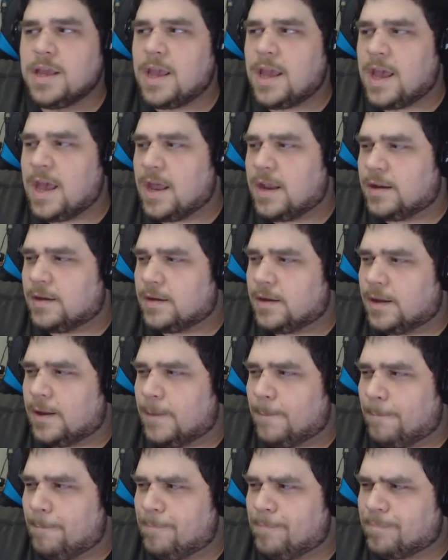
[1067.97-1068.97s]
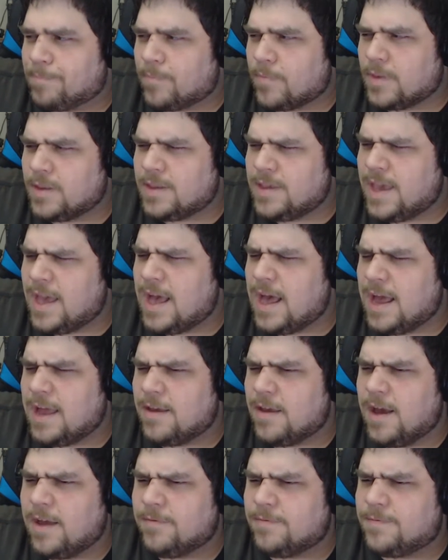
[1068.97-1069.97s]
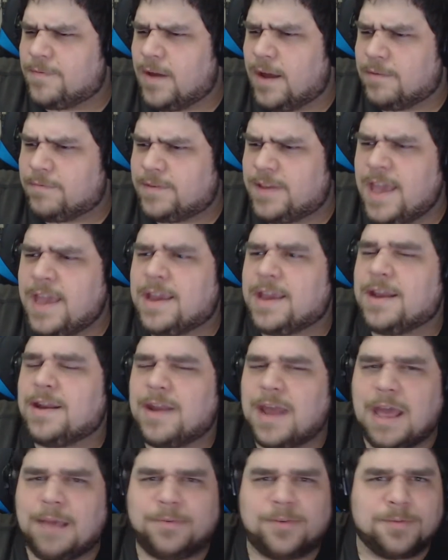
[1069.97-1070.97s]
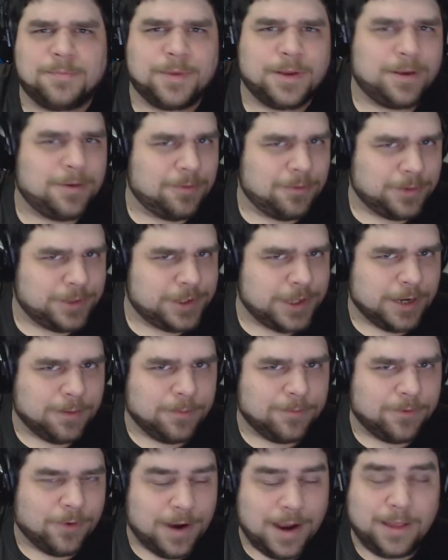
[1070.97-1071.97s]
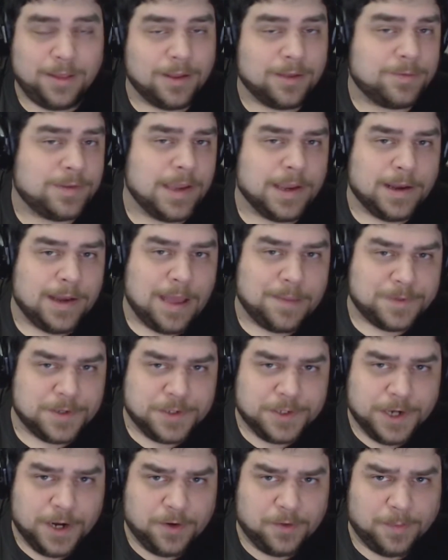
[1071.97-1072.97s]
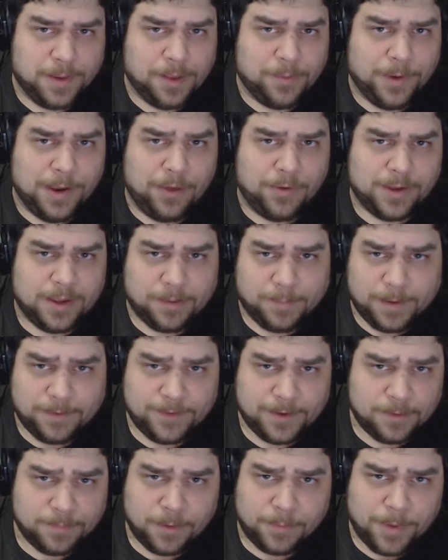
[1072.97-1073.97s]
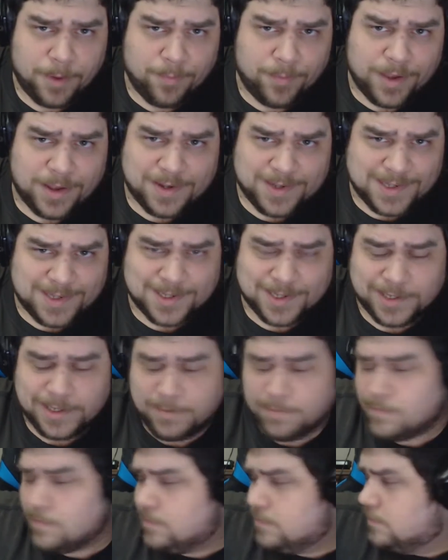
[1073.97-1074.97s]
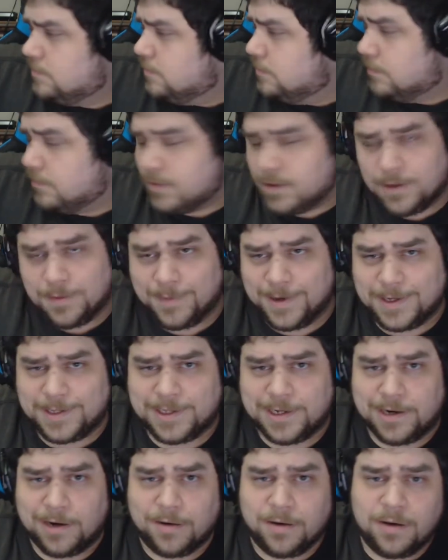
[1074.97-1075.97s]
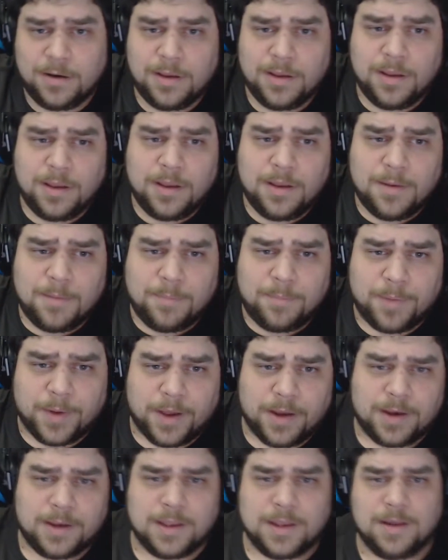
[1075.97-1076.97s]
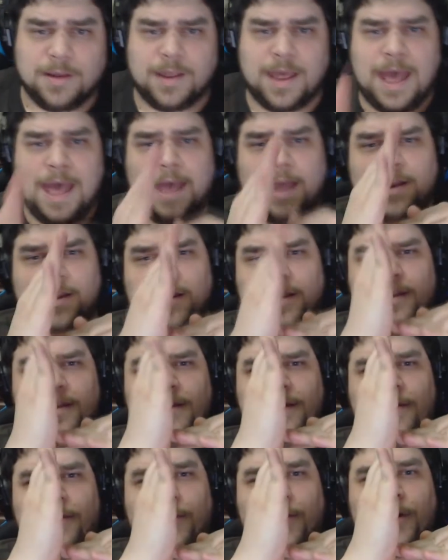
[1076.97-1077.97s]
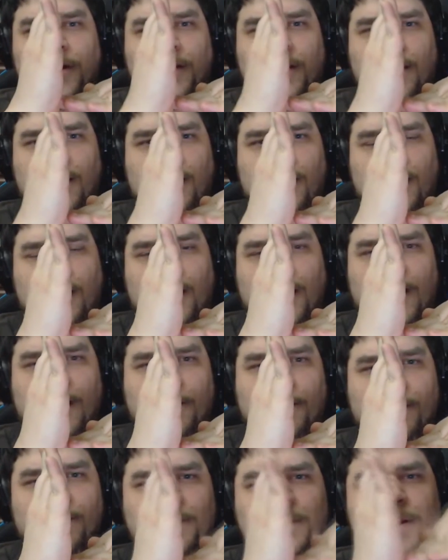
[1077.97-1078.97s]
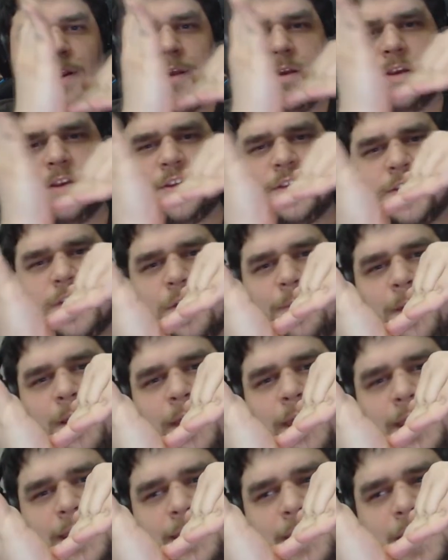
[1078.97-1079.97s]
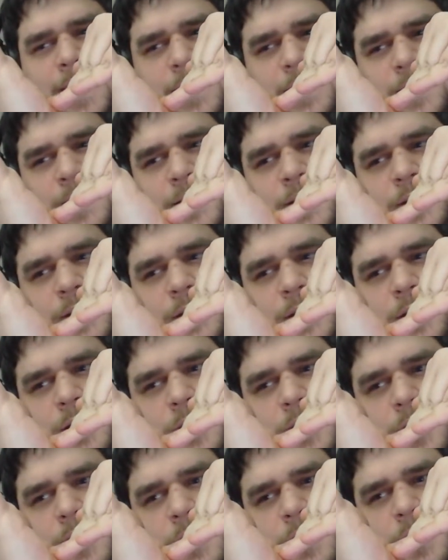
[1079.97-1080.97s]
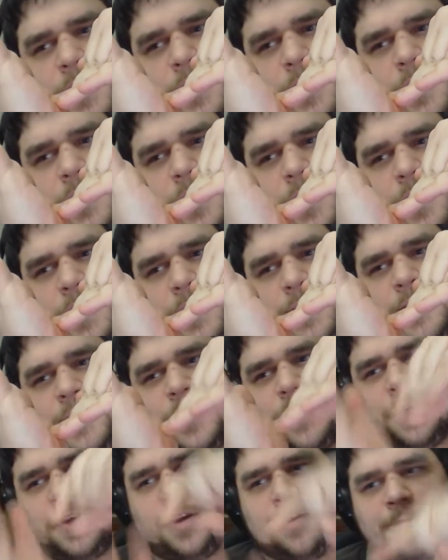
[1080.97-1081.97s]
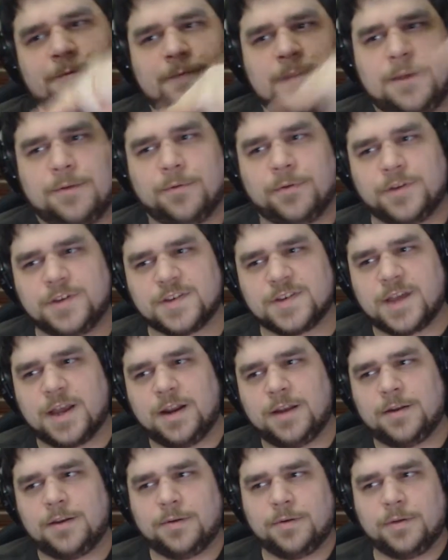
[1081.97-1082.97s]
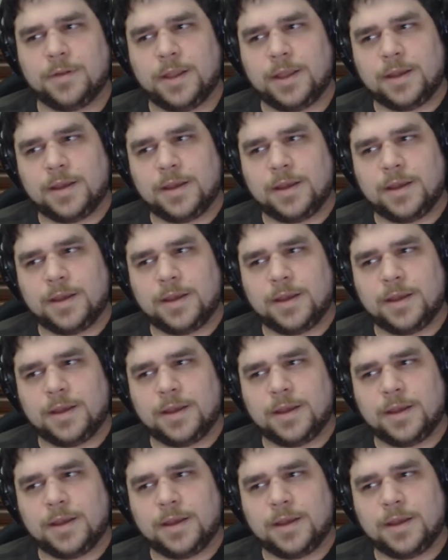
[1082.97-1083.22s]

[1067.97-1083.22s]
And yeah, I've taken naps in my old chair before. I love taking naps in chairs, by the way. I'll kick my feet up on my bed and sleep in my chair. But in that one, you can just go like this. So your feet were just kind of doing like